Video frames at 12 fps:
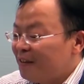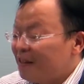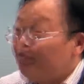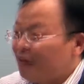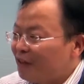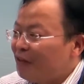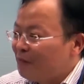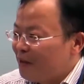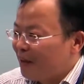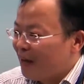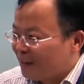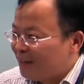different
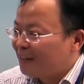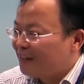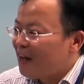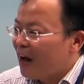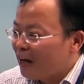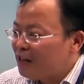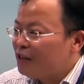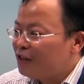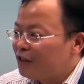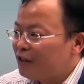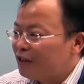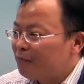domain. As I say, I
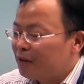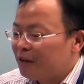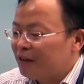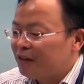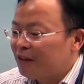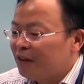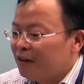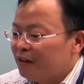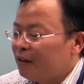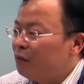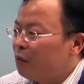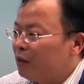insist because
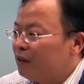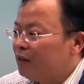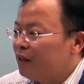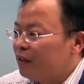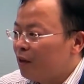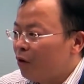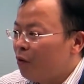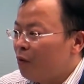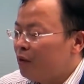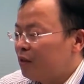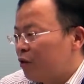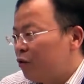the one thing is
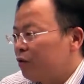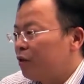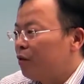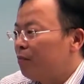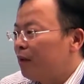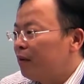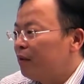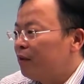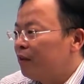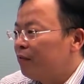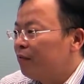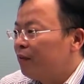always cost
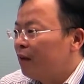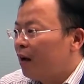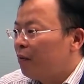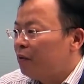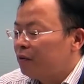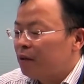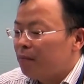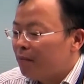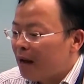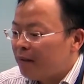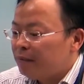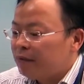competitive. I would say
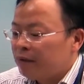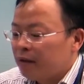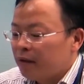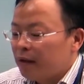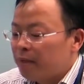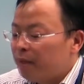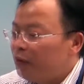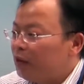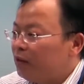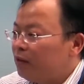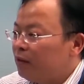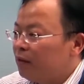MEMS can
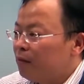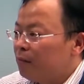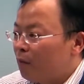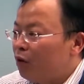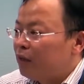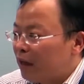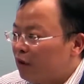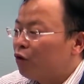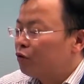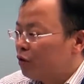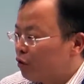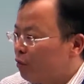bring more than
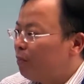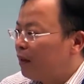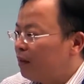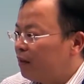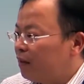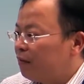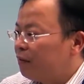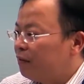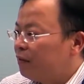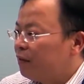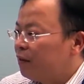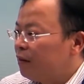cost competitive.
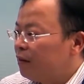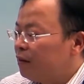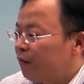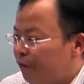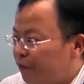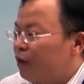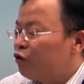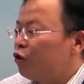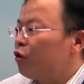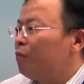It's a feature